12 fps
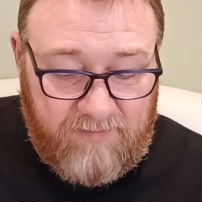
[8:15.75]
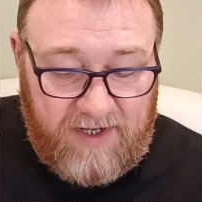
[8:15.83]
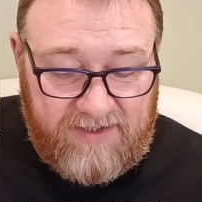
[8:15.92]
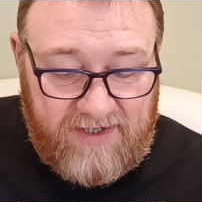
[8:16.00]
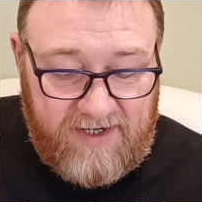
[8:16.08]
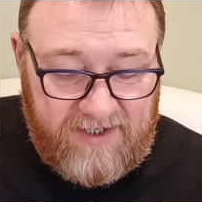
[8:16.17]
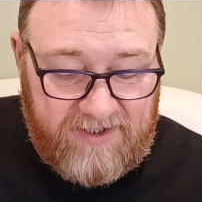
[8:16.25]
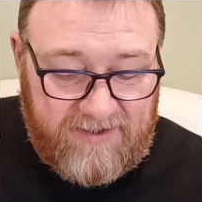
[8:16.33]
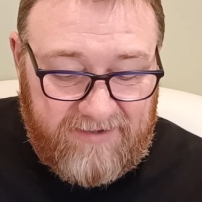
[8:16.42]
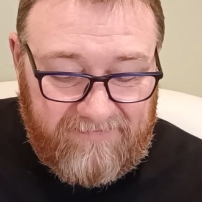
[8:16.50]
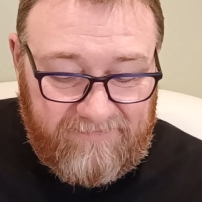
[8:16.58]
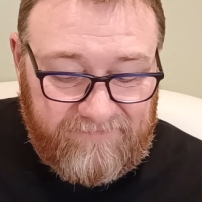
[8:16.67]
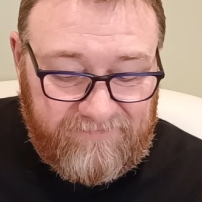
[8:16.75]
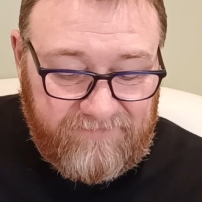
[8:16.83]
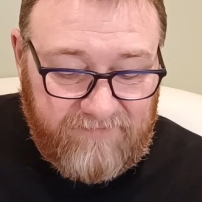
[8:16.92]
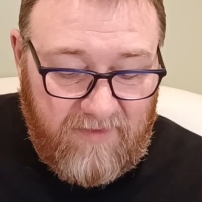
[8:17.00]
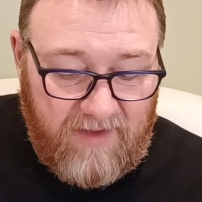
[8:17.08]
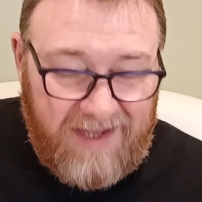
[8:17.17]
Bitterness
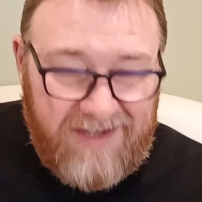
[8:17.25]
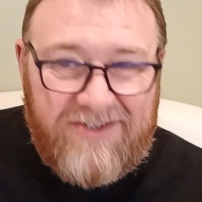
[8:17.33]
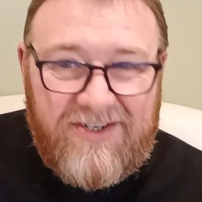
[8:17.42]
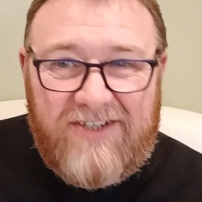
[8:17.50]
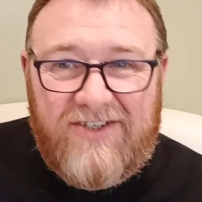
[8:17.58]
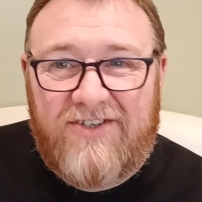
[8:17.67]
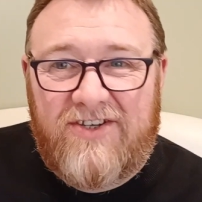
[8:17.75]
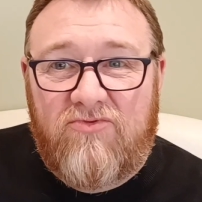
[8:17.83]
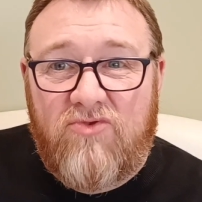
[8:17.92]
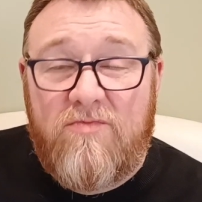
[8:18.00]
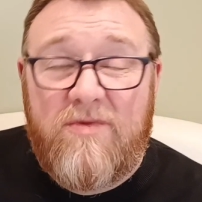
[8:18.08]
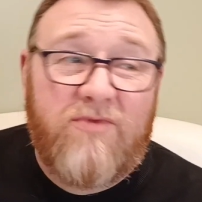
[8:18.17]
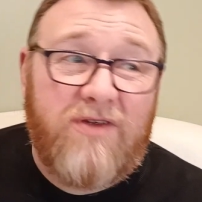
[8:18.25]
and citrus aroma.